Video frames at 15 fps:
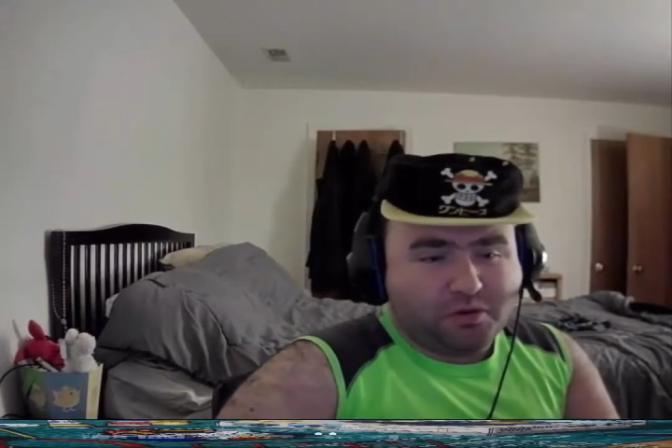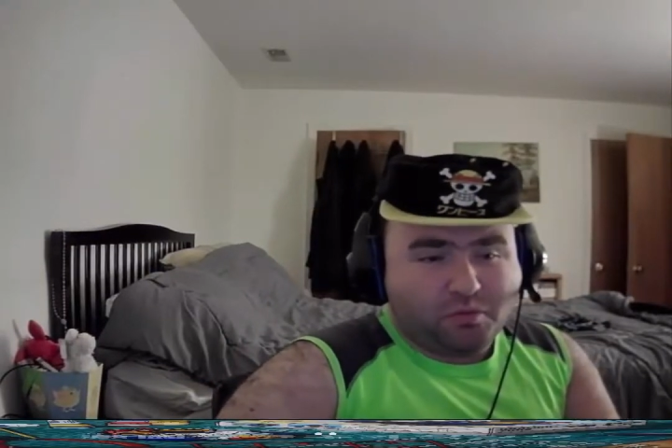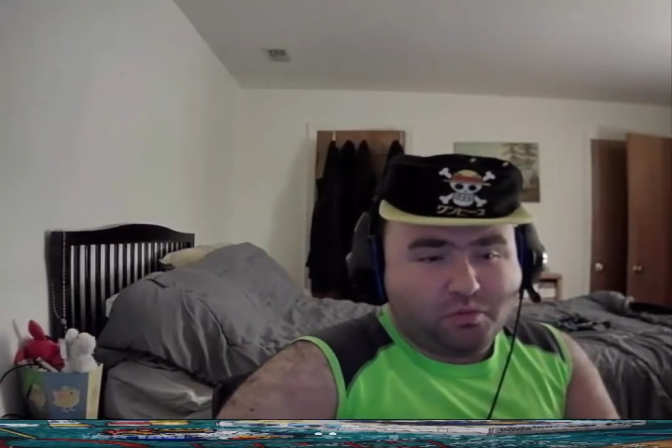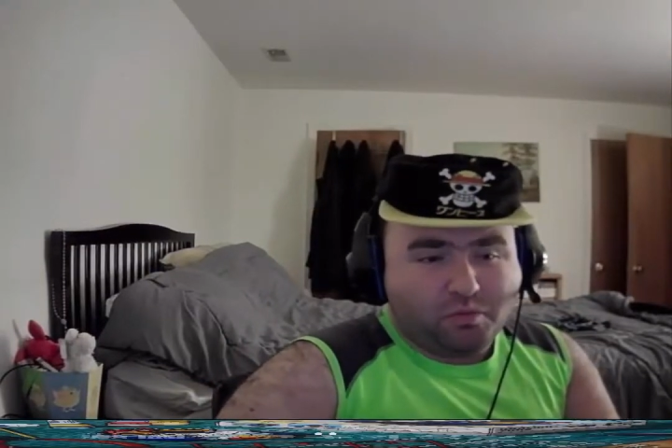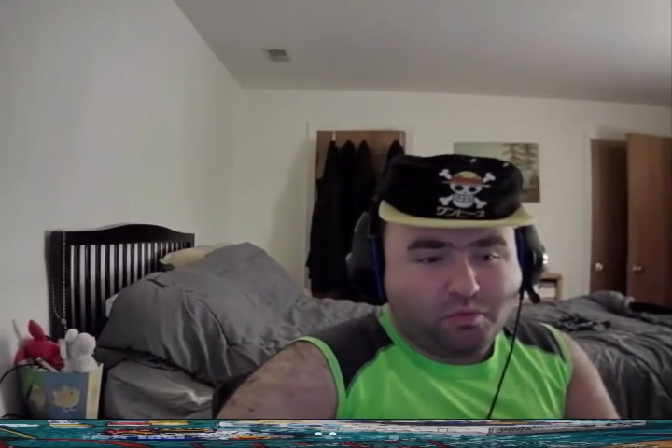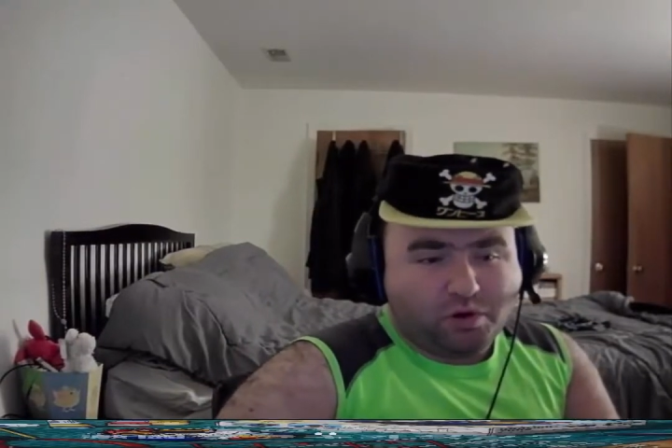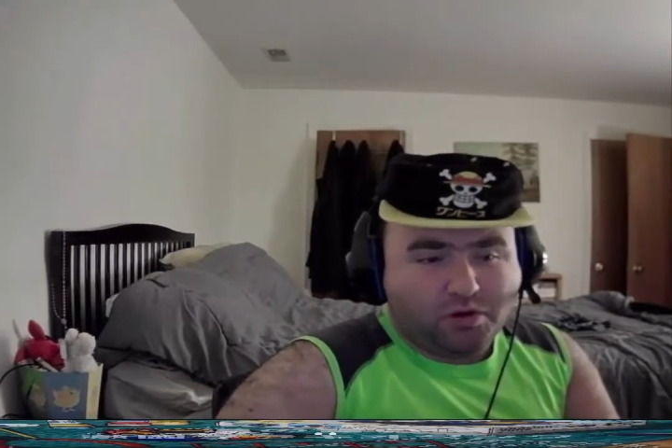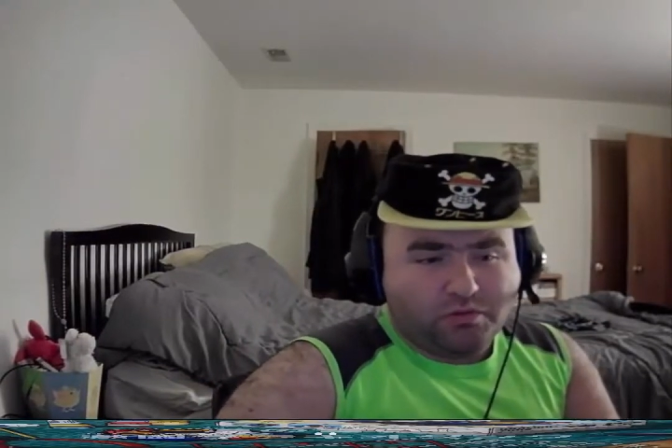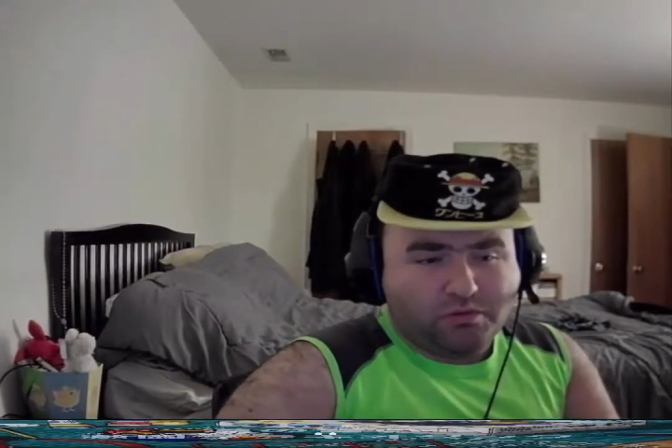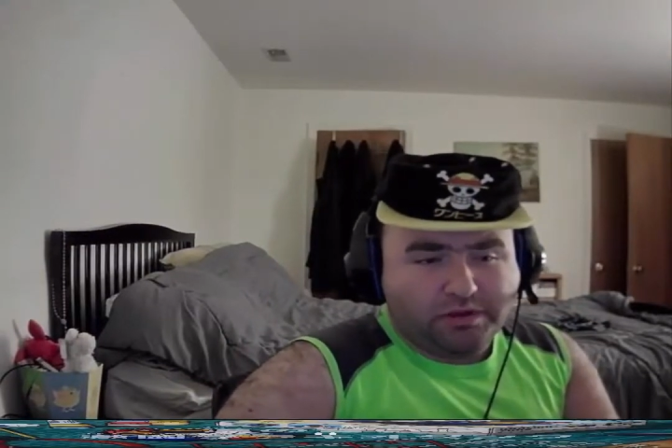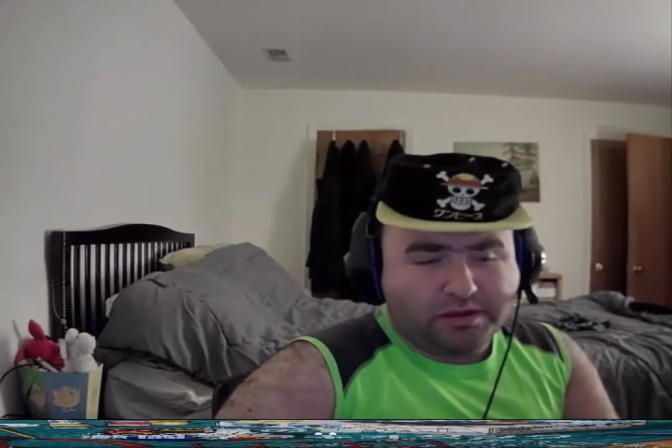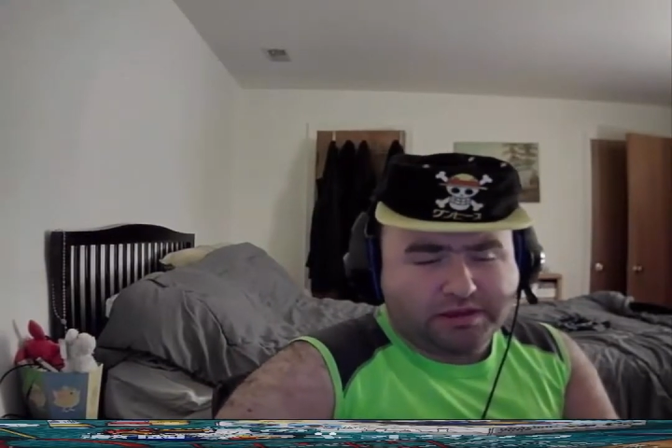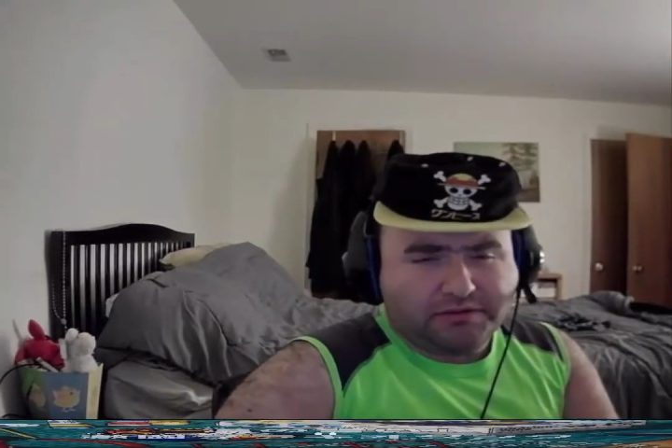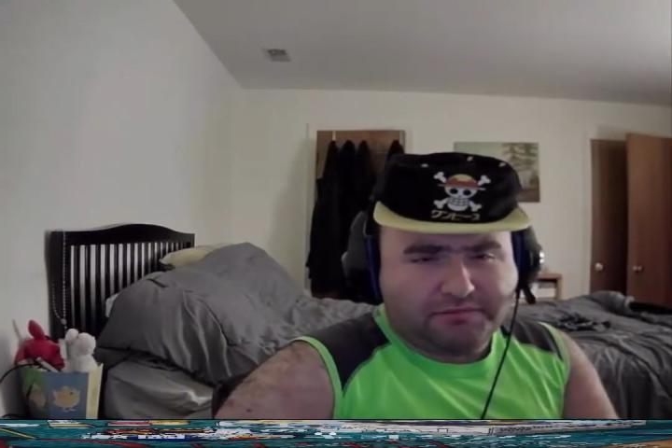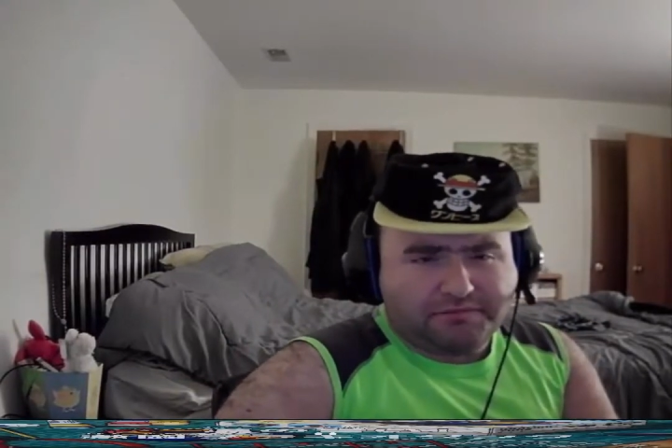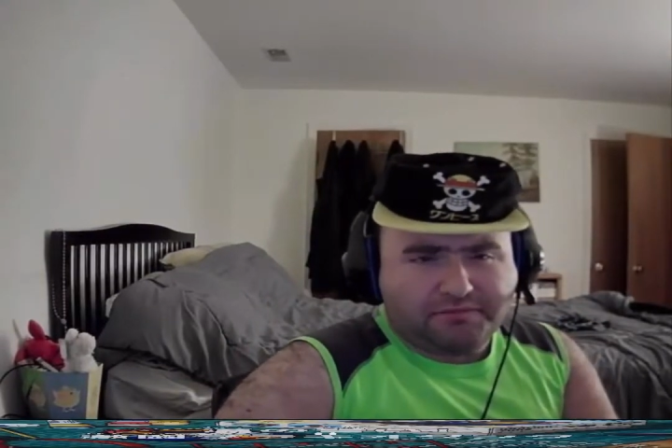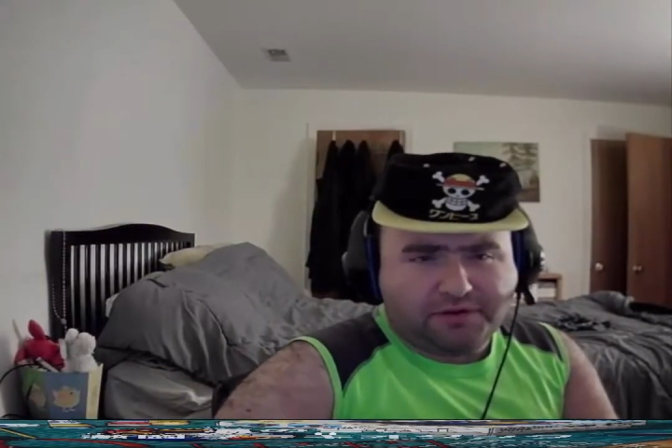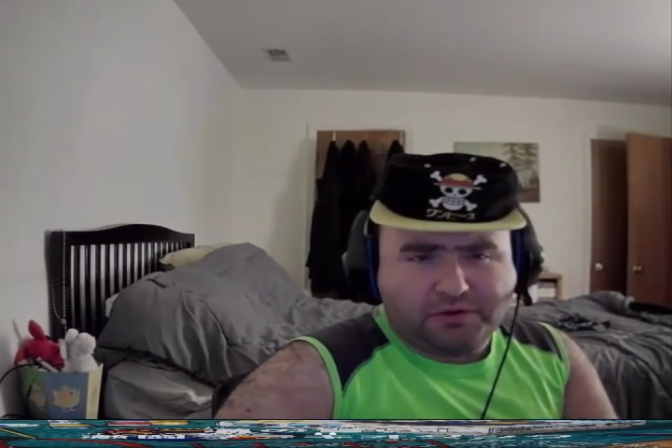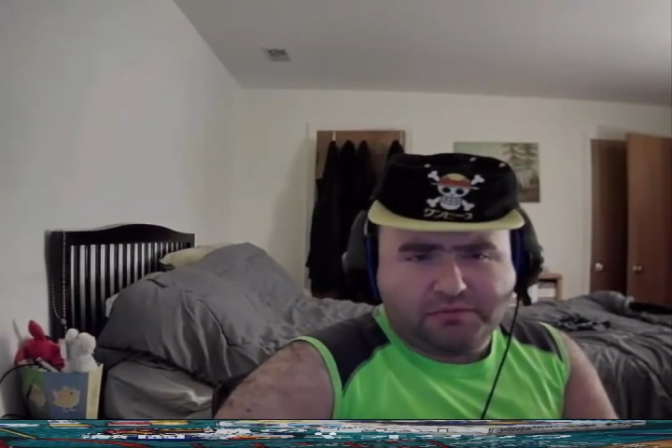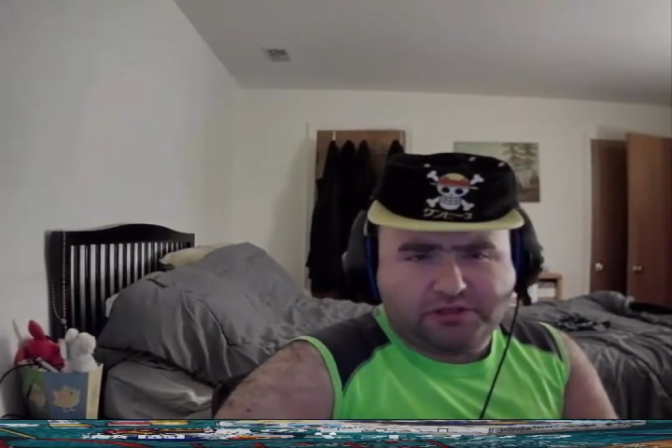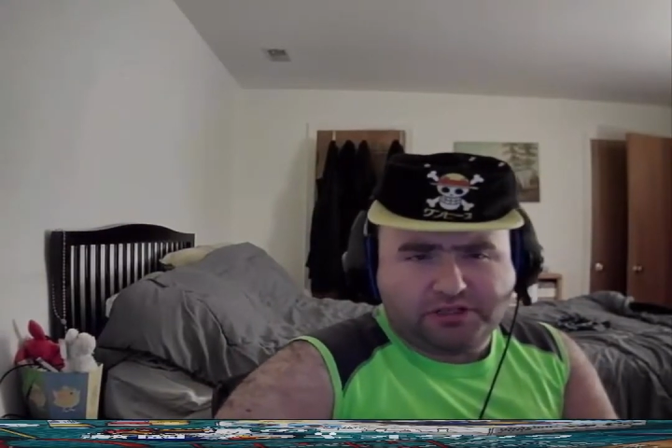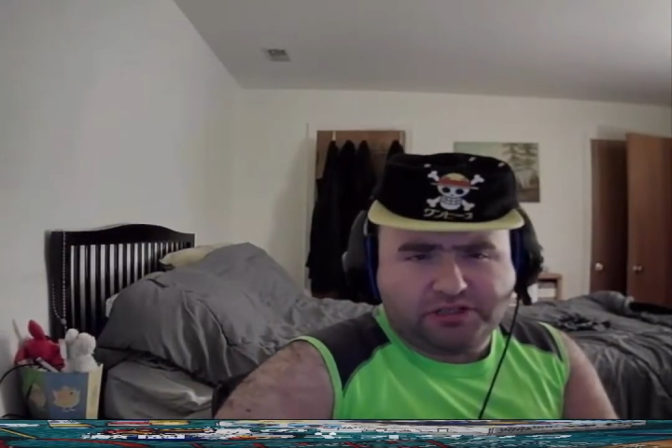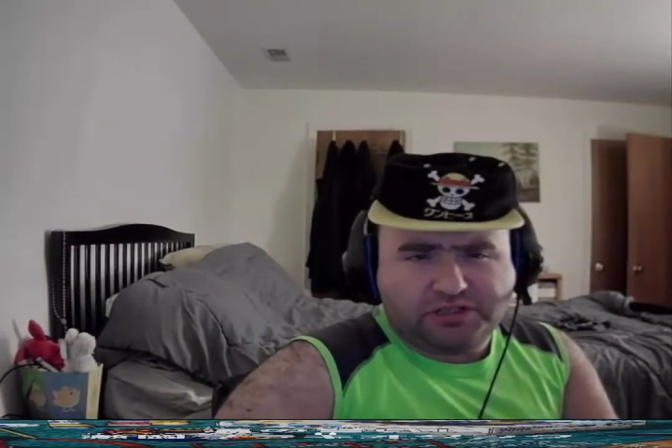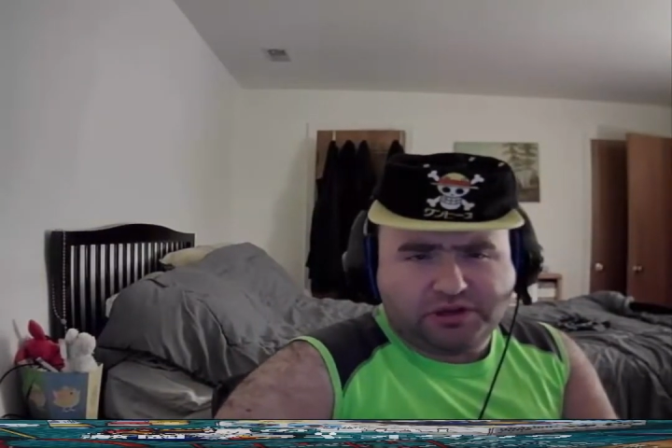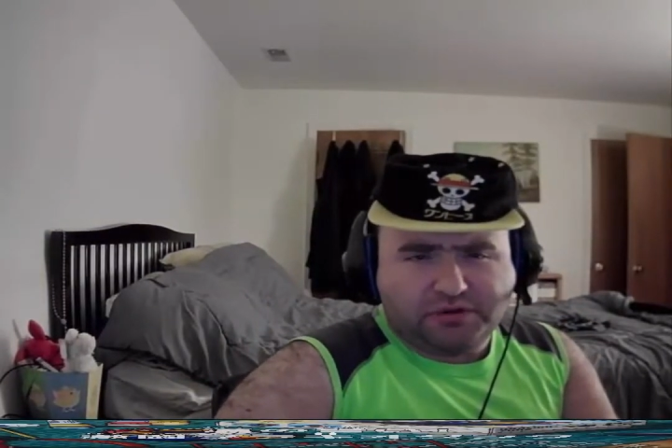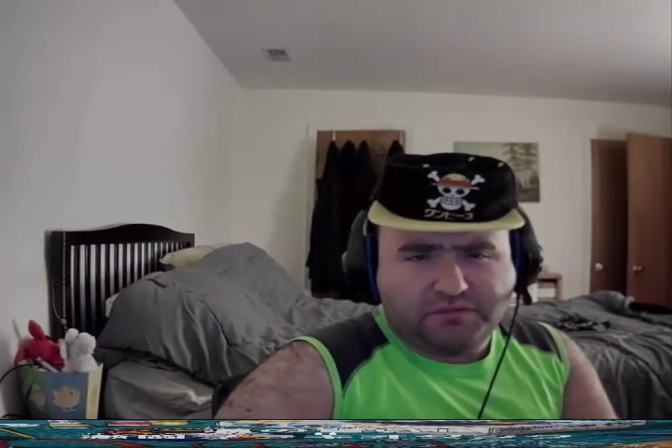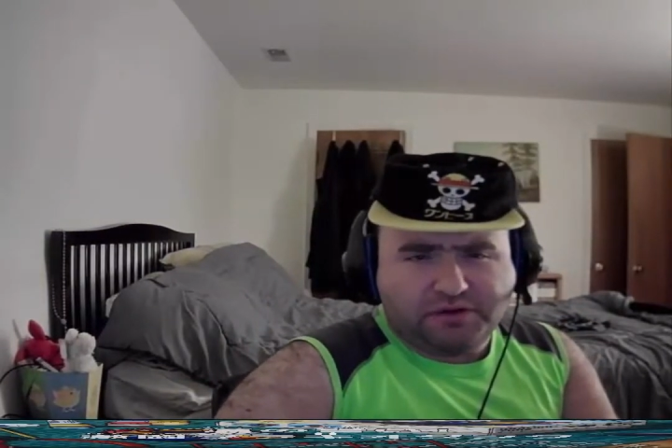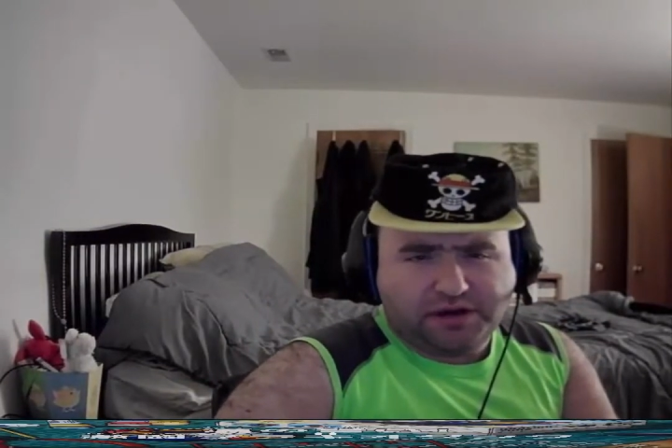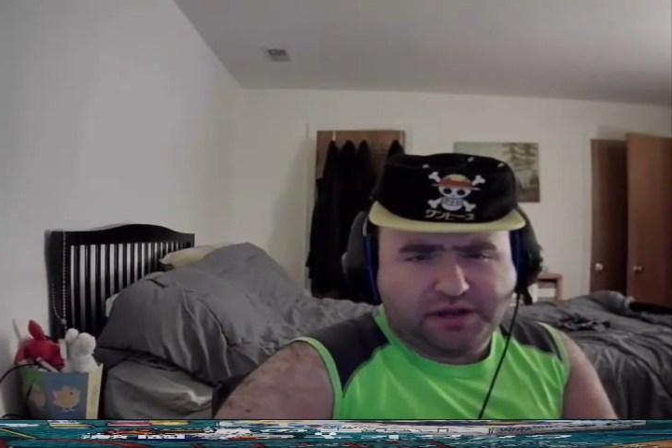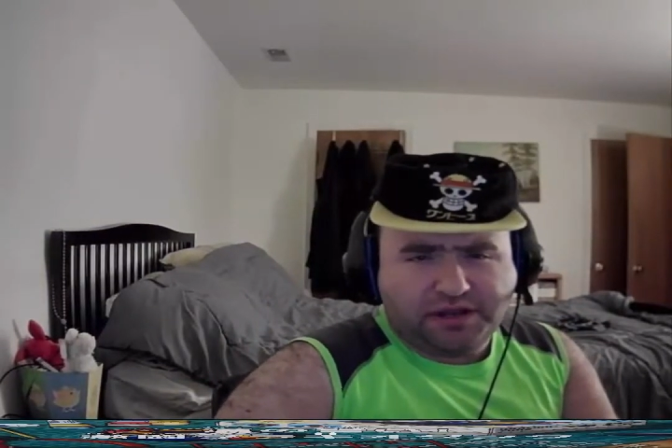What the fuck? We just
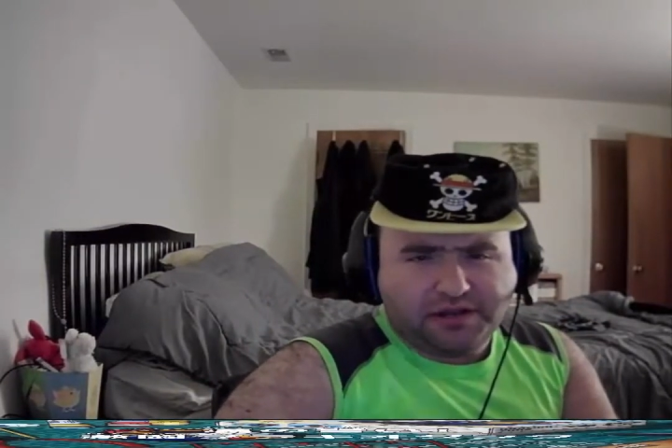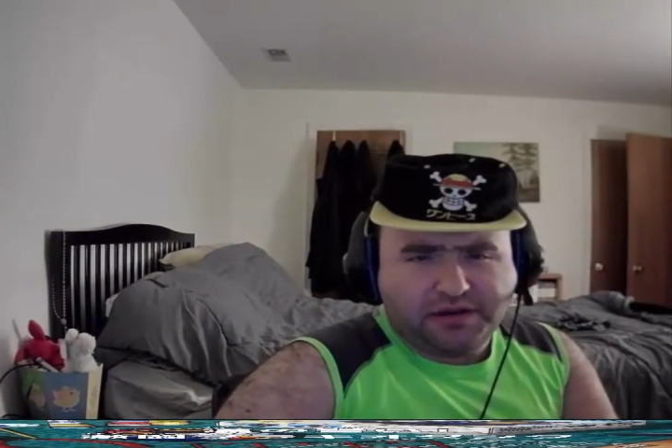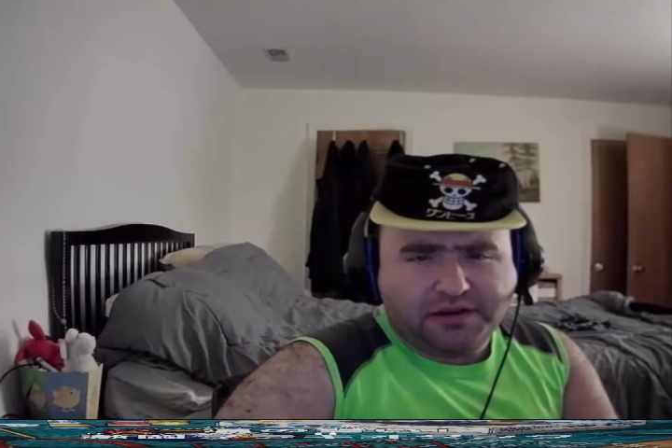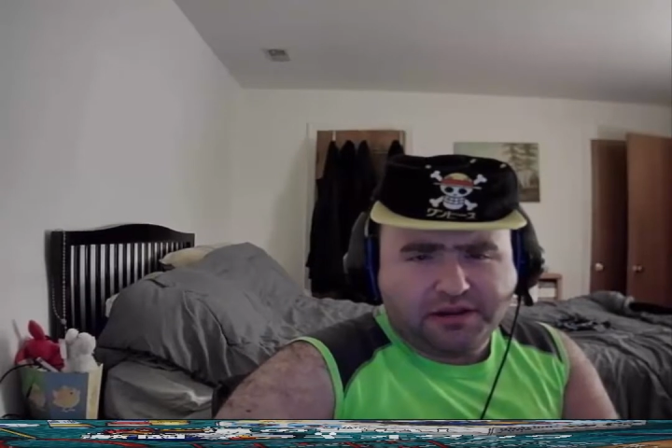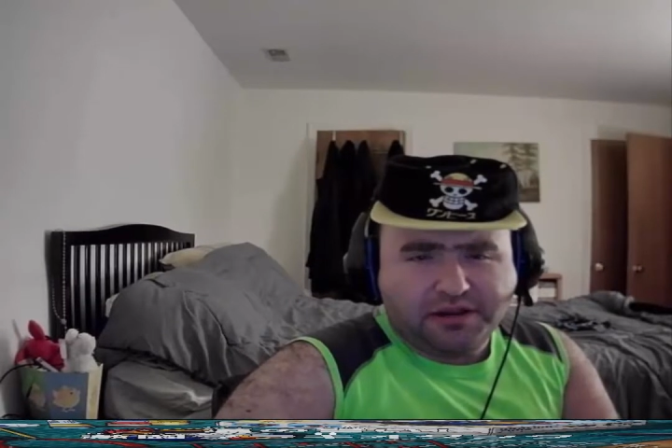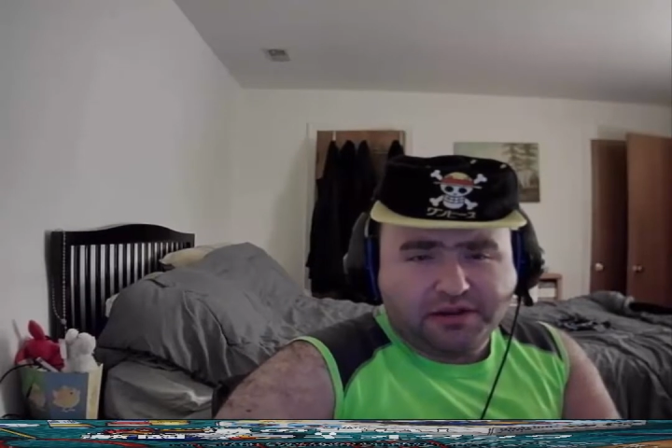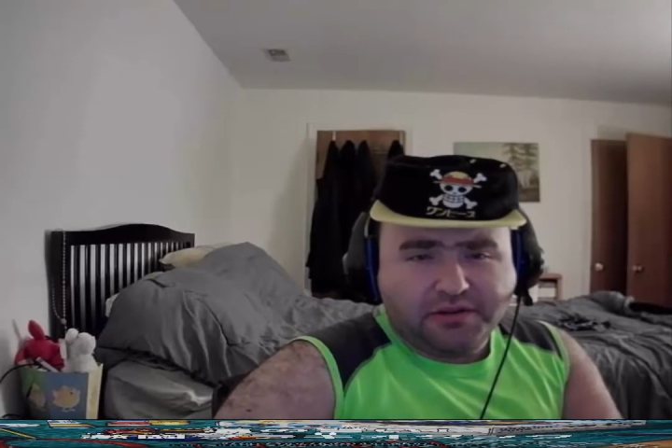dove right in.